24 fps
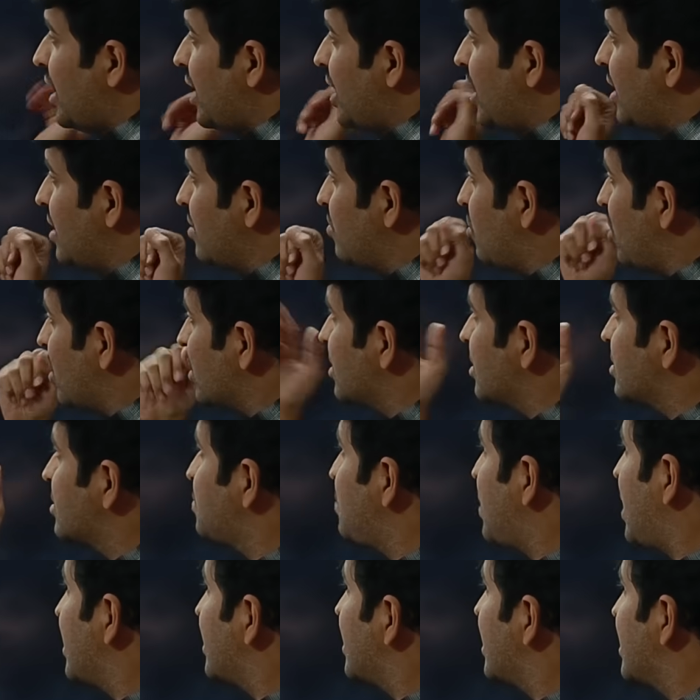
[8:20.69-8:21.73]
And what
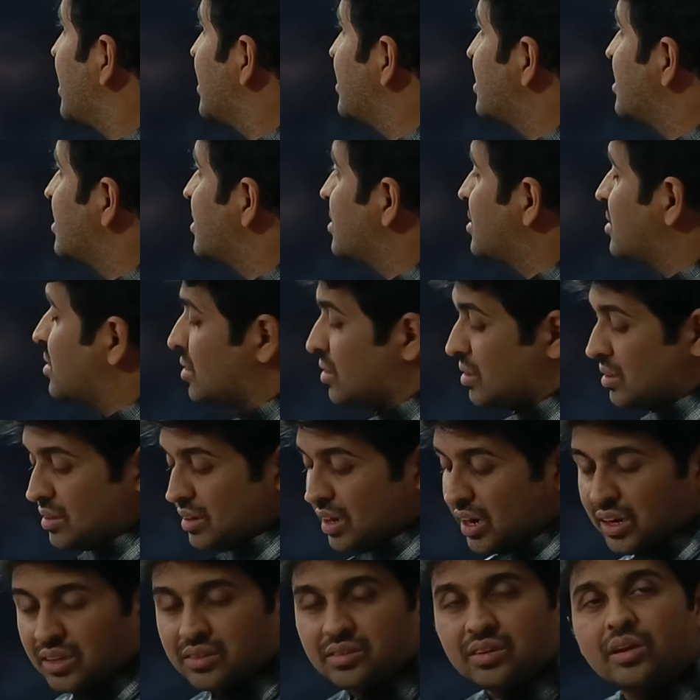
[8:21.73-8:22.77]
this panda does is,
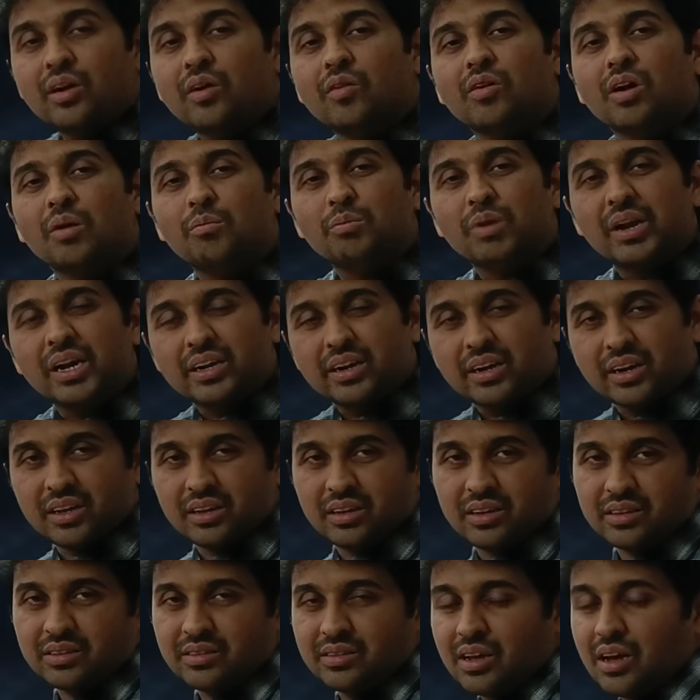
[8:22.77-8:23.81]
let us say you have completed
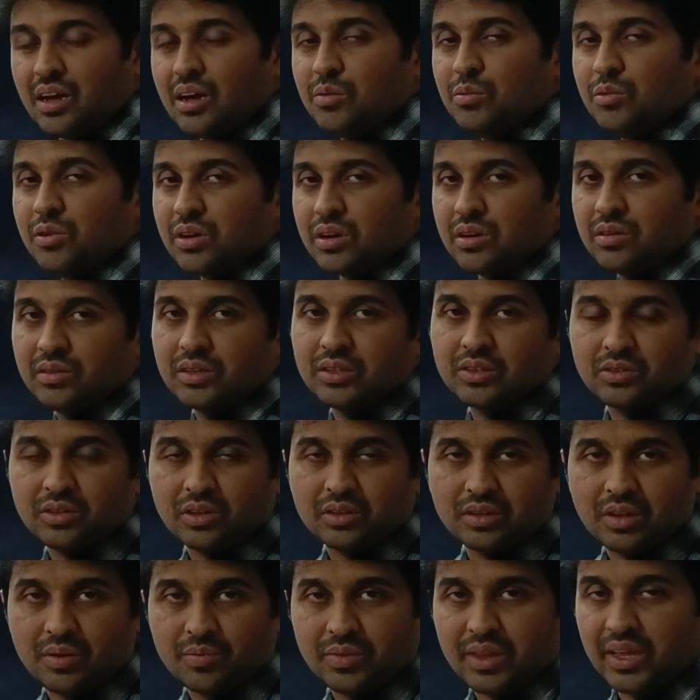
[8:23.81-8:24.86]
an exam or a quiz
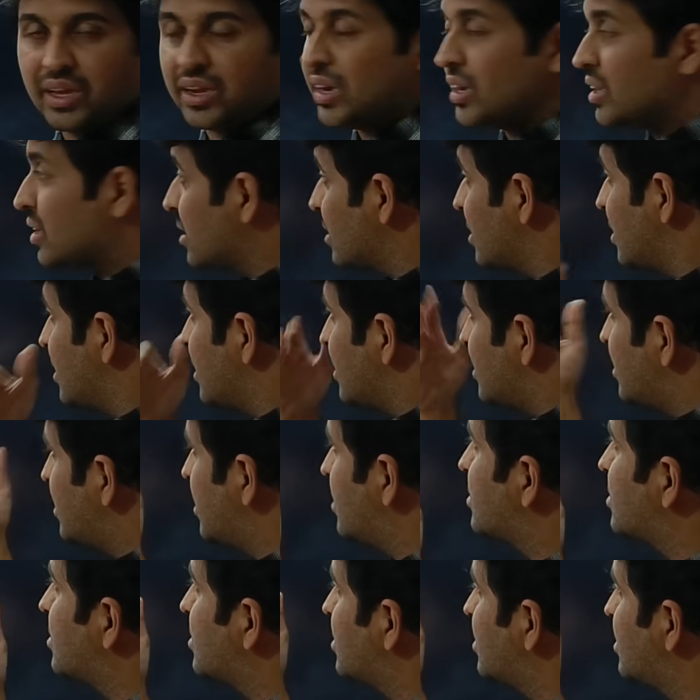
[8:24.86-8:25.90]
or something, it
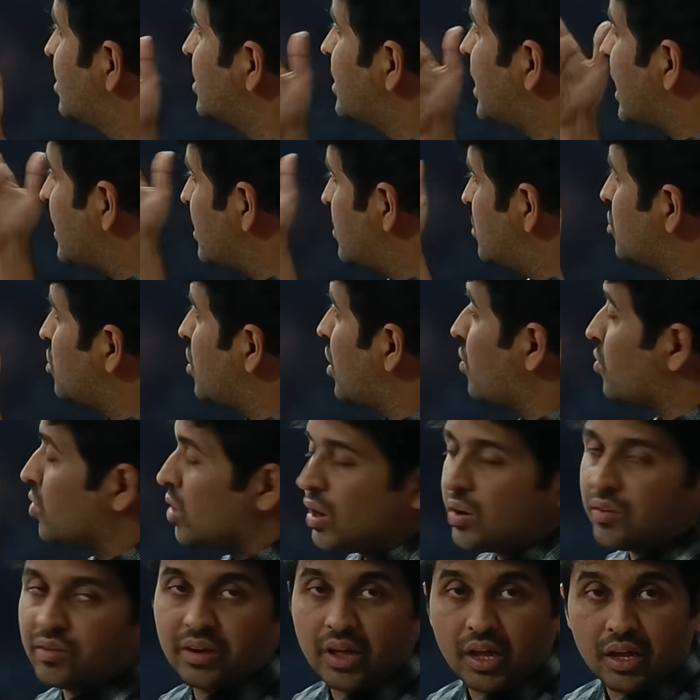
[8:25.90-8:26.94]
just tells you how
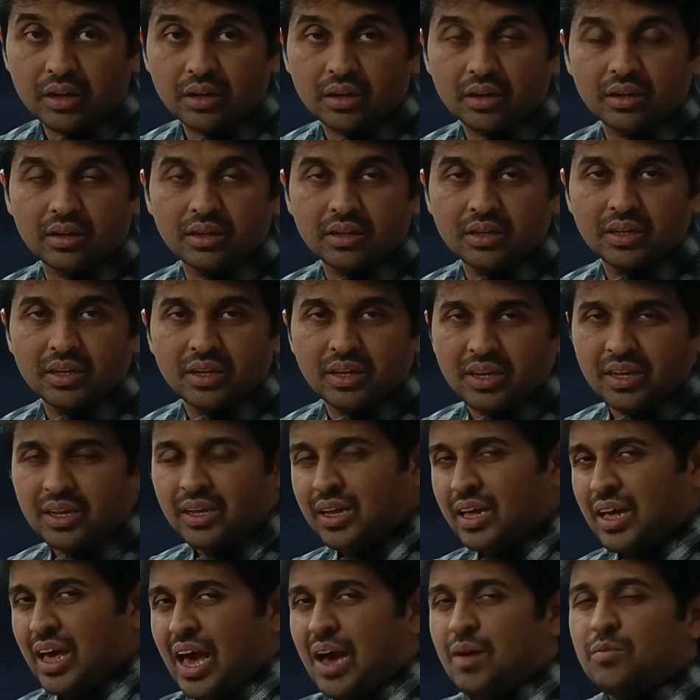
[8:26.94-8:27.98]
you have done.
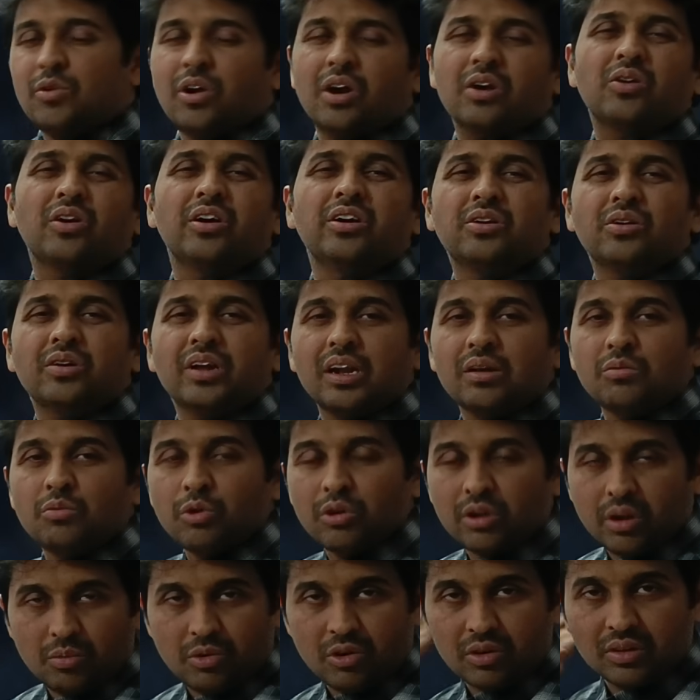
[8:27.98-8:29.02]
I'm not going to tell
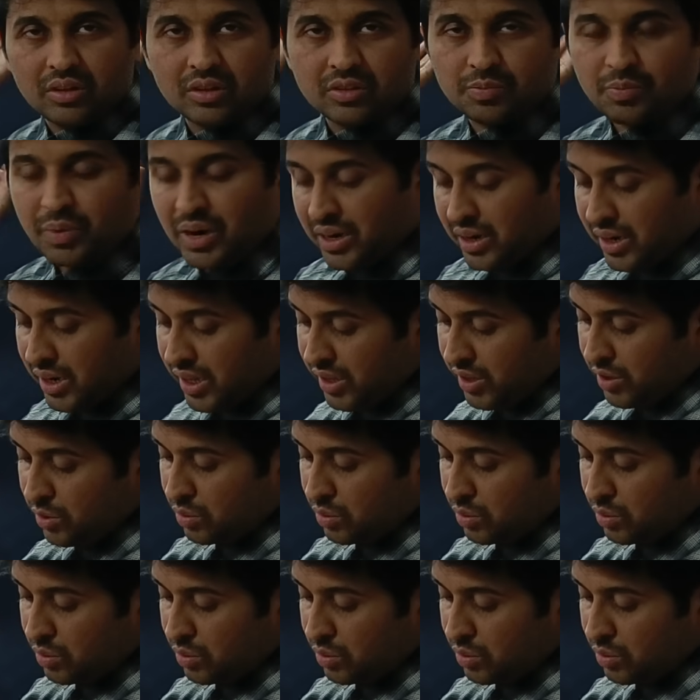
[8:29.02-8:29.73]
more about this panda.